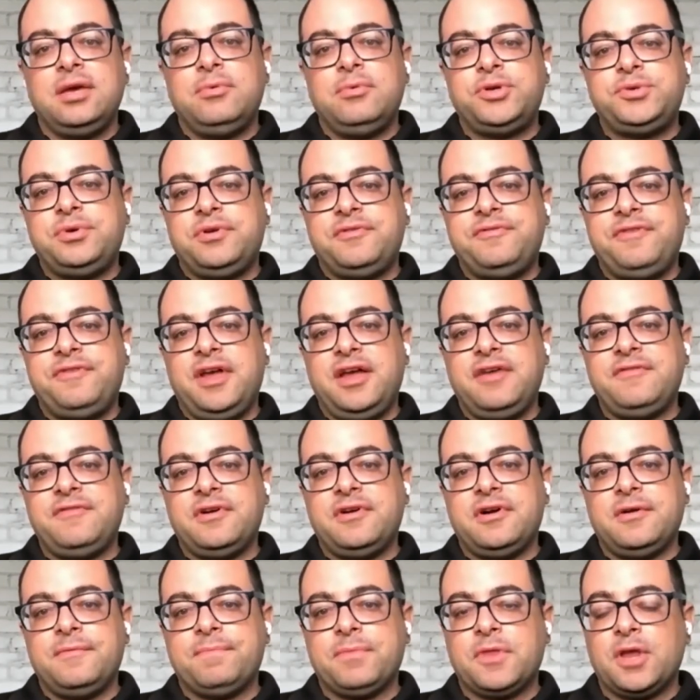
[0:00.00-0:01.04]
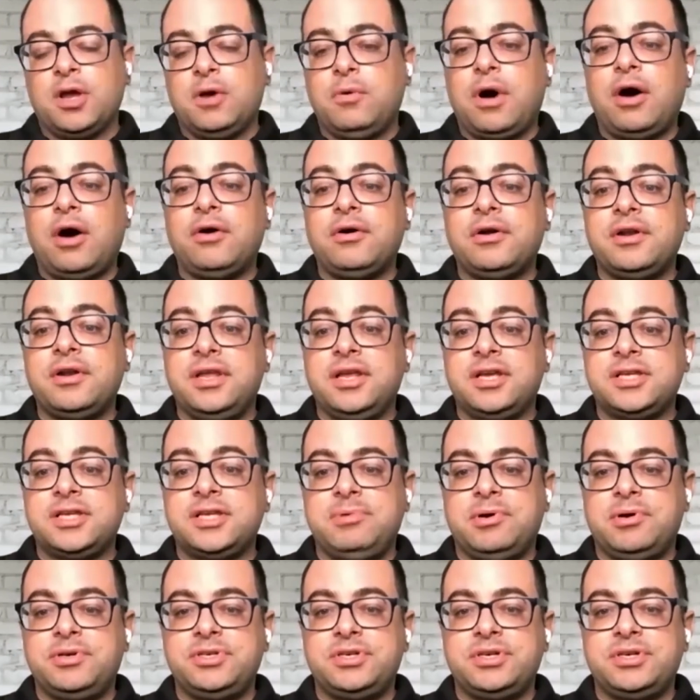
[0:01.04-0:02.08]
which would favor quality
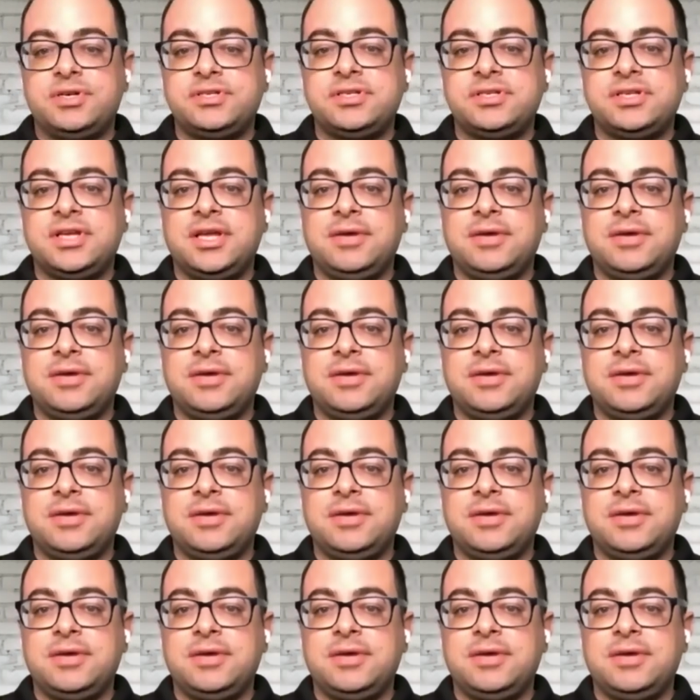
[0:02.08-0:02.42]
exposures.